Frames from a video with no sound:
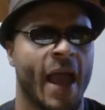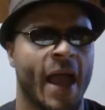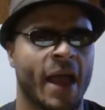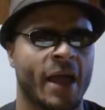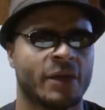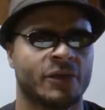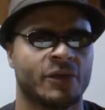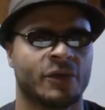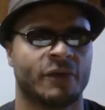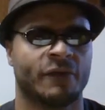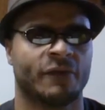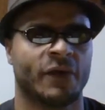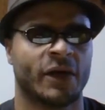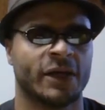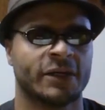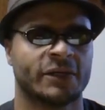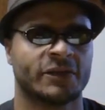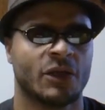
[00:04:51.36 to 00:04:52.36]
at your
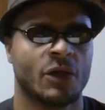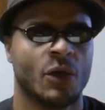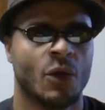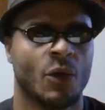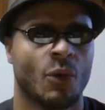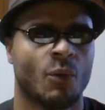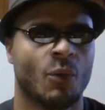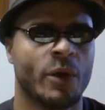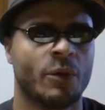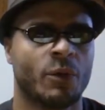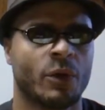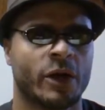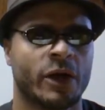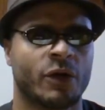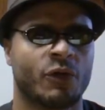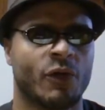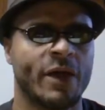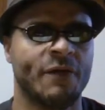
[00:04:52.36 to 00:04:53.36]
advice, we were
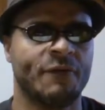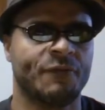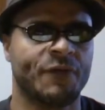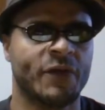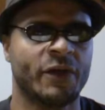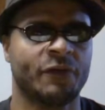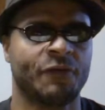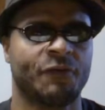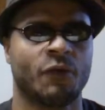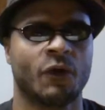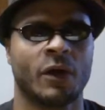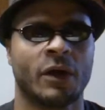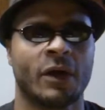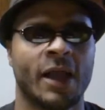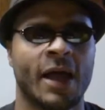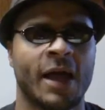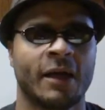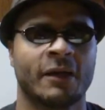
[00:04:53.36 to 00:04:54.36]
in great fear for
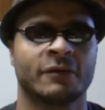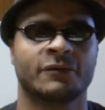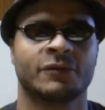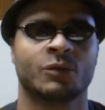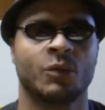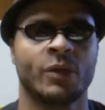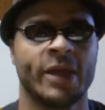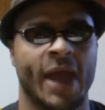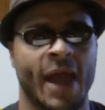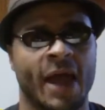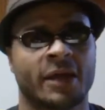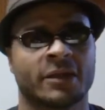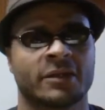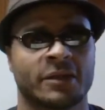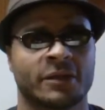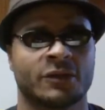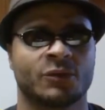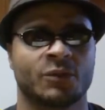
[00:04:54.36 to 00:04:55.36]
our lives, we
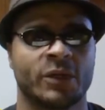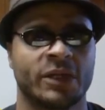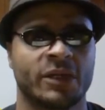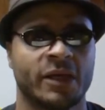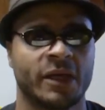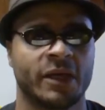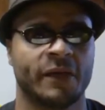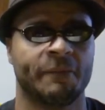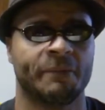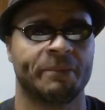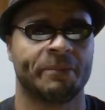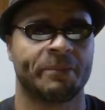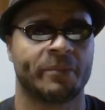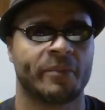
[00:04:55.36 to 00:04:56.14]
acted as we did.